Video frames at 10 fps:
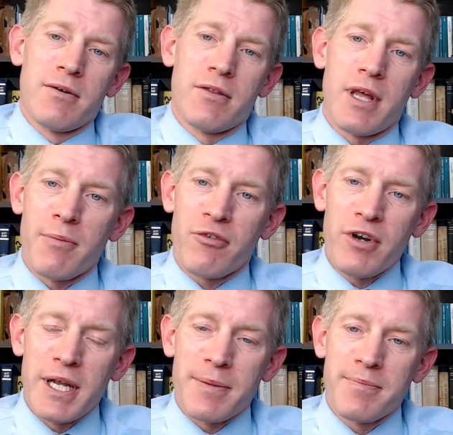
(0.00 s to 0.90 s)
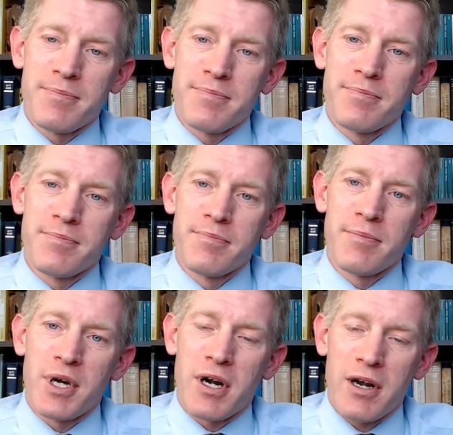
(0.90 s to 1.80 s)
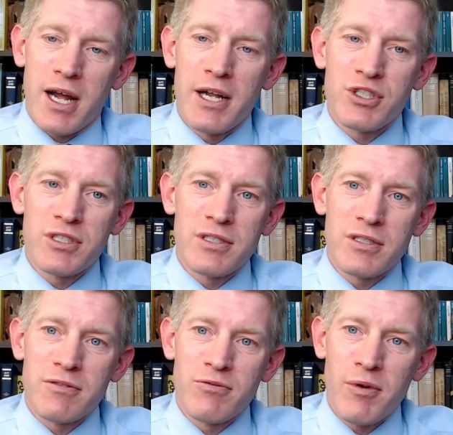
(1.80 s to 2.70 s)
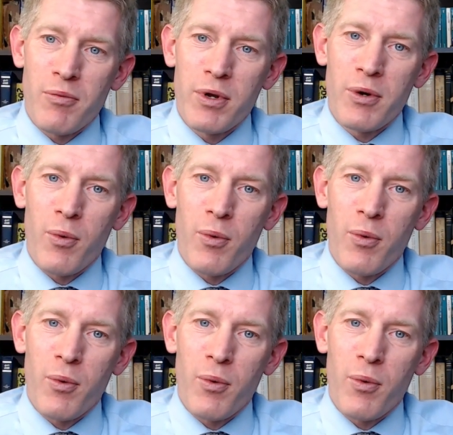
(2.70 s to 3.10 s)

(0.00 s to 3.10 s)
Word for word: then I'm free but our conscience you ever wonder